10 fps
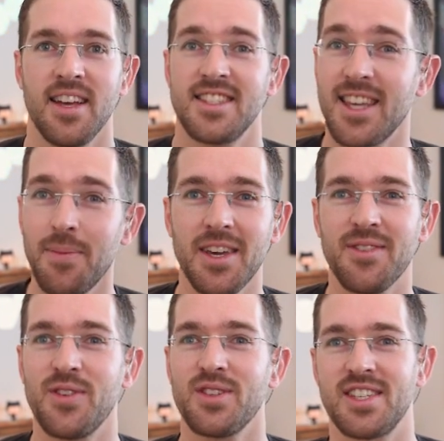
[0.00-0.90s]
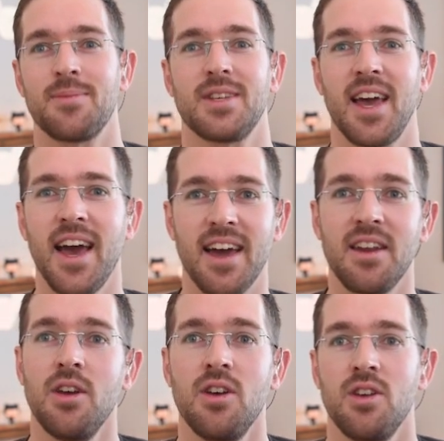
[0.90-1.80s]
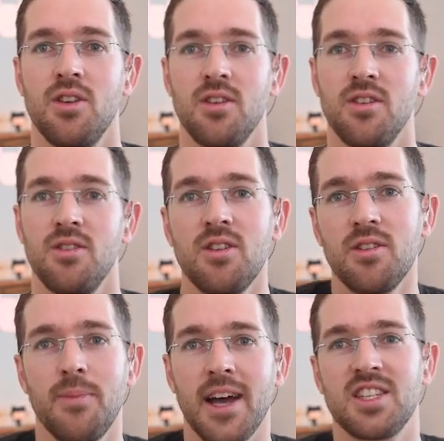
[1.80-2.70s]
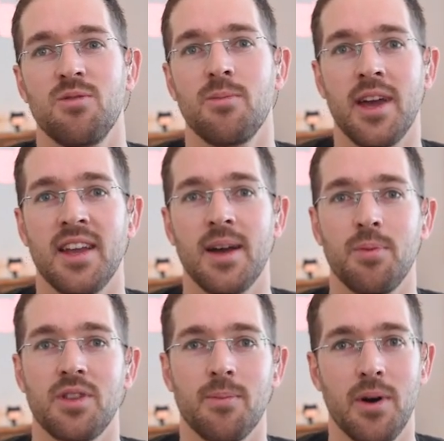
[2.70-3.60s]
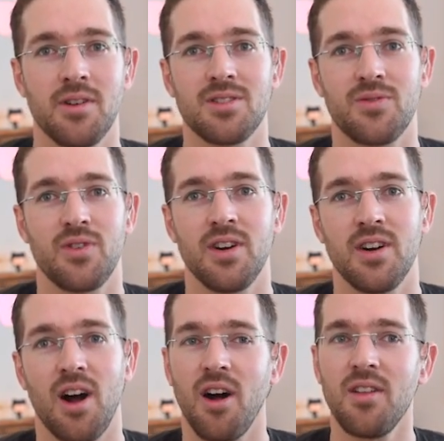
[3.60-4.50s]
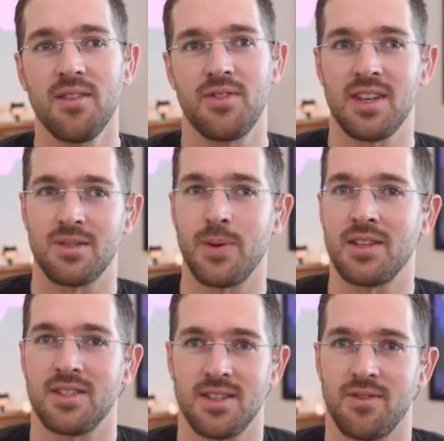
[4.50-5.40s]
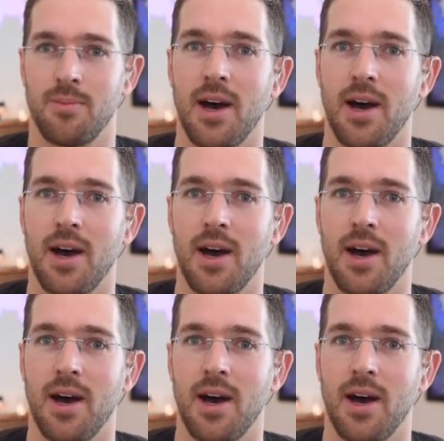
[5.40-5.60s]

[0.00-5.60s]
Skipping a few steps ahead, you could imagine that we might end up with components for all of these pieces of a